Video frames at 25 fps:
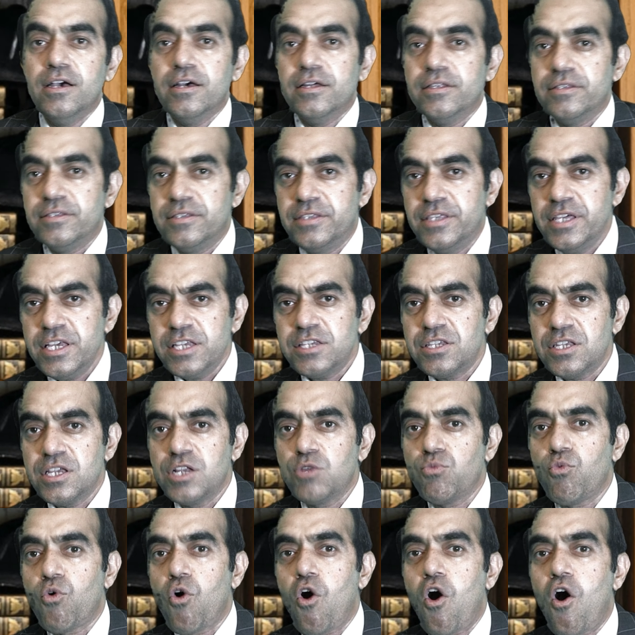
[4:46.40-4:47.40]
This
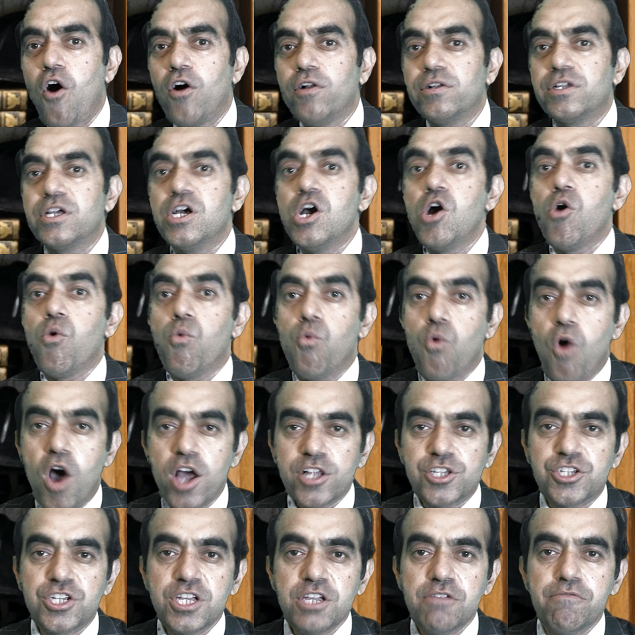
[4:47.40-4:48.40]
involved
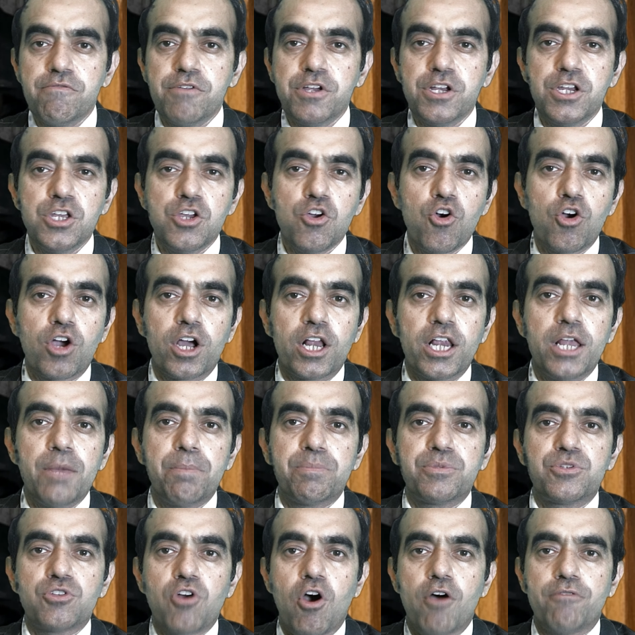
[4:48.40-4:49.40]
watching video
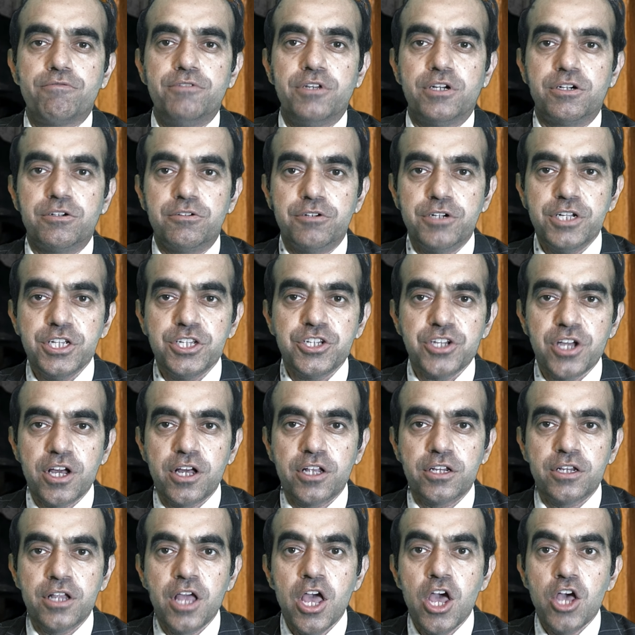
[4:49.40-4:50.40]
clips of the
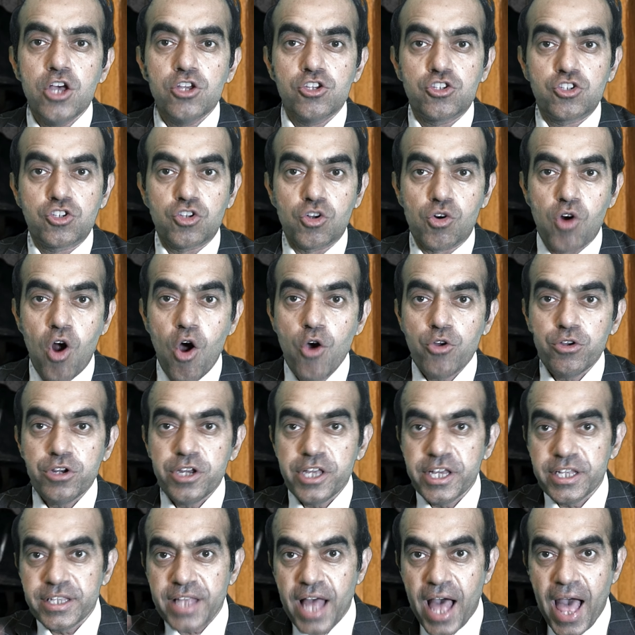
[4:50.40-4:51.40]
region
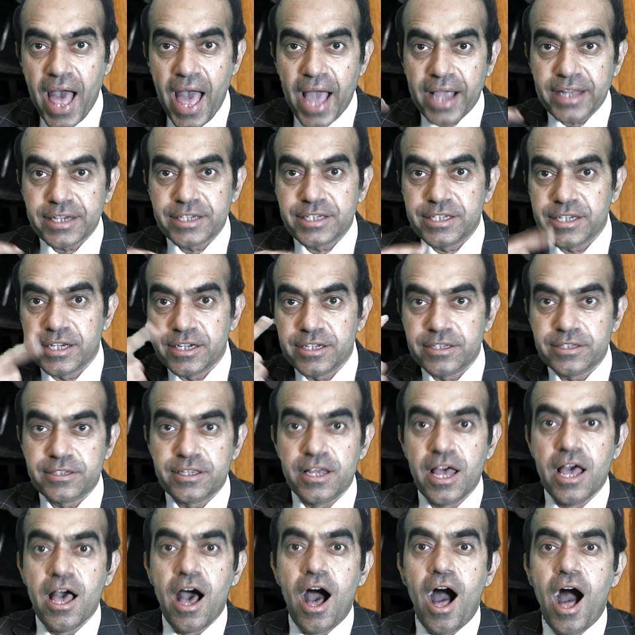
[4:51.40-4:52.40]
surrounding the actor's
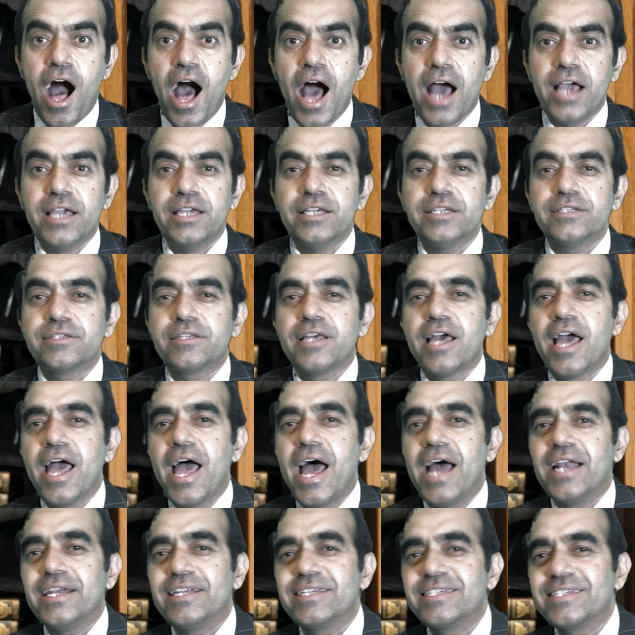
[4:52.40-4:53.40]
eyes
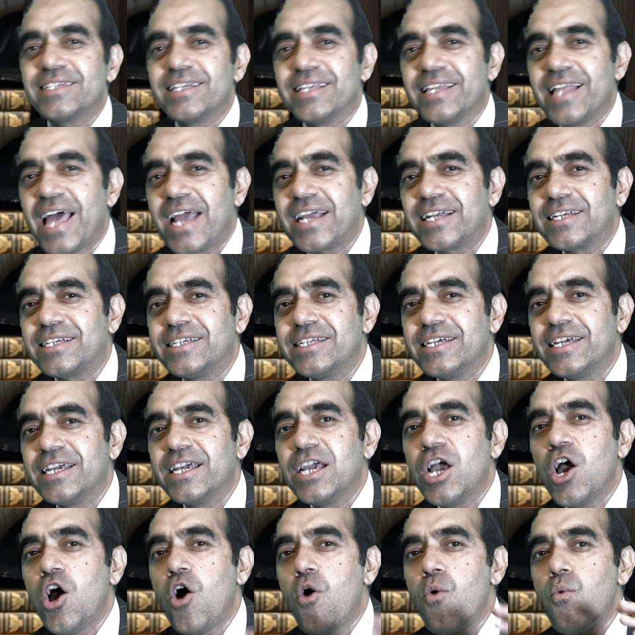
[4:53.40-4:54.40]
and selecting
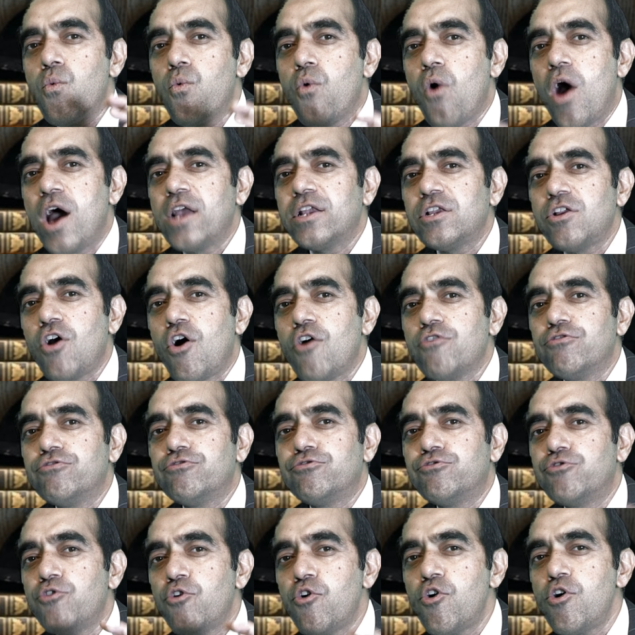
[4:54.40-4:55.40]
one of
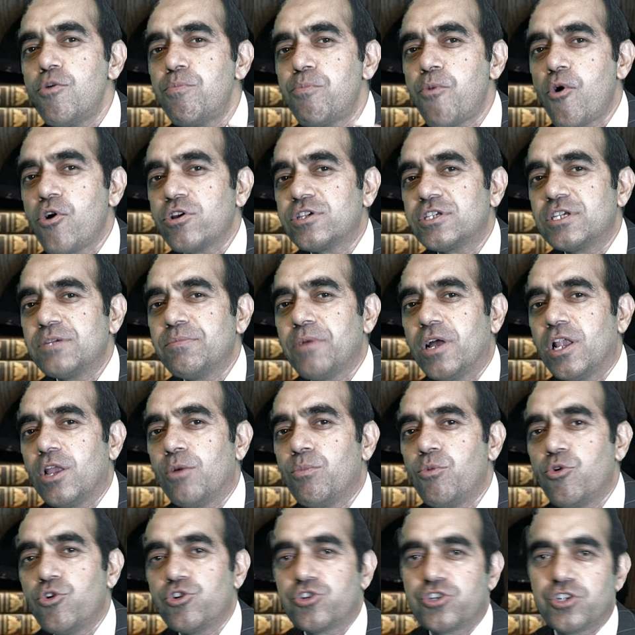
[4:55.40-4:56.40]
4 possible
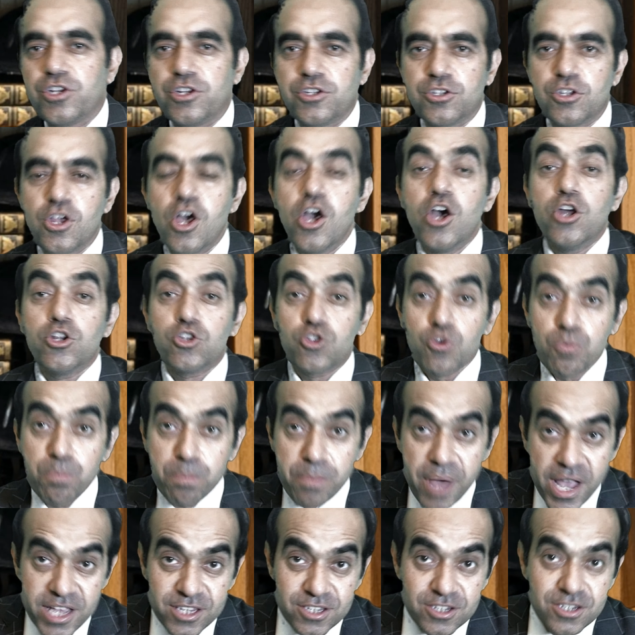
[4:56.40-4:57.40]
emotions to
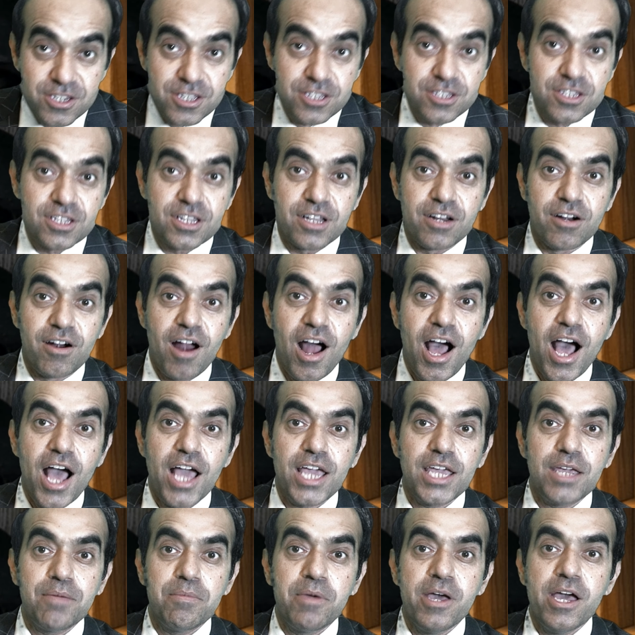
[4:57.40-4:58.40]
best
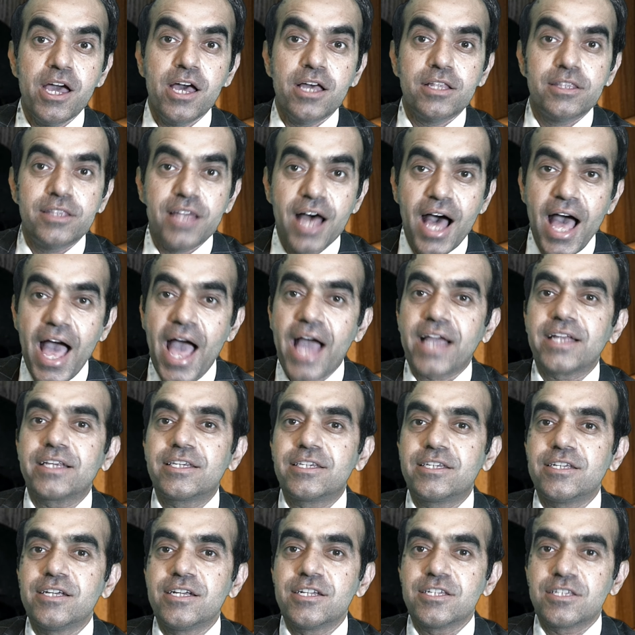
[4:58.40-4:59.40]
describe the
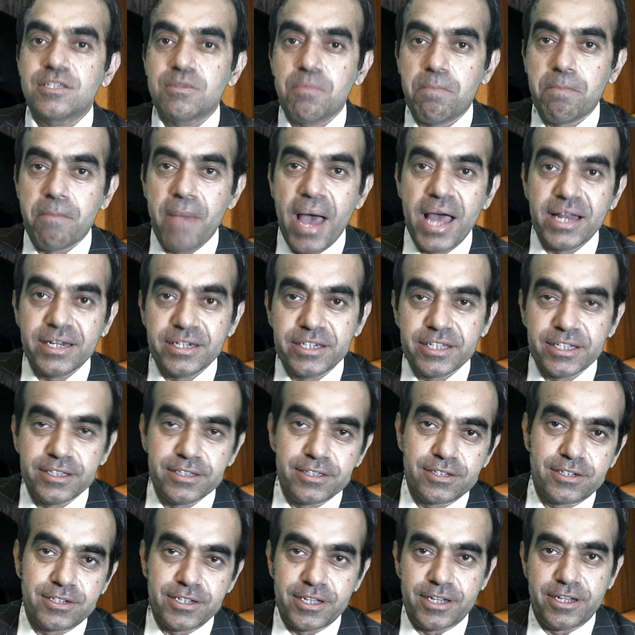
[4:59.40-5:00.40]
actor's mental
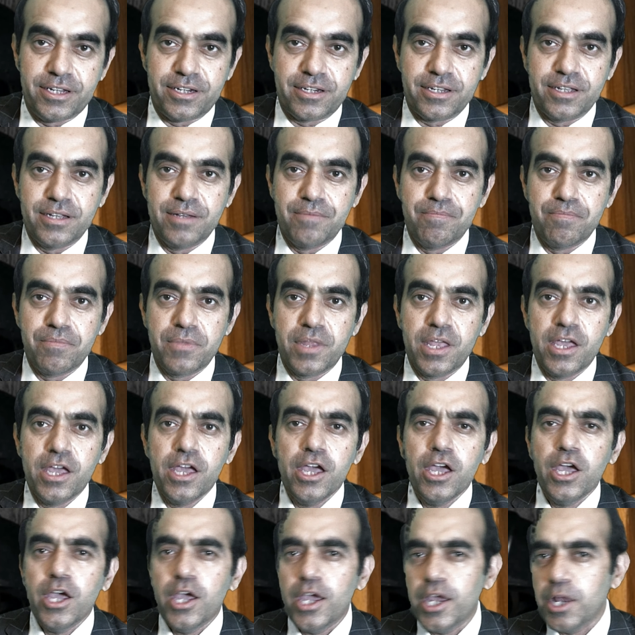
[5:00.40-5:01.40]
state.
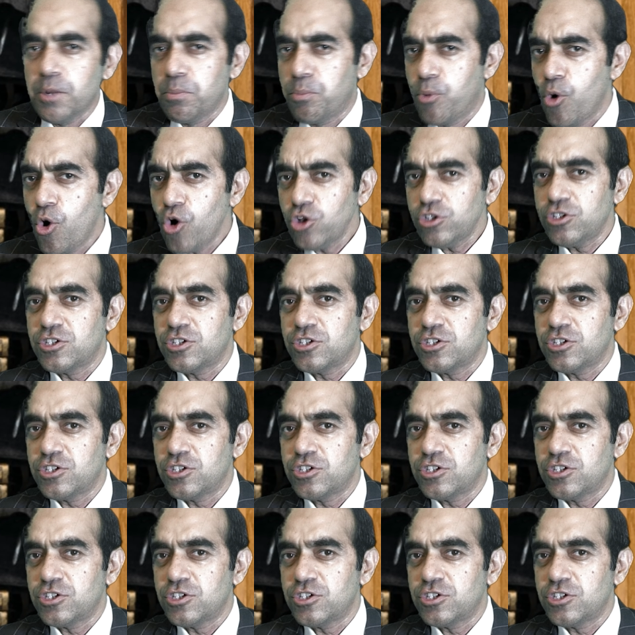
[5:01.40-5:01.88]
In both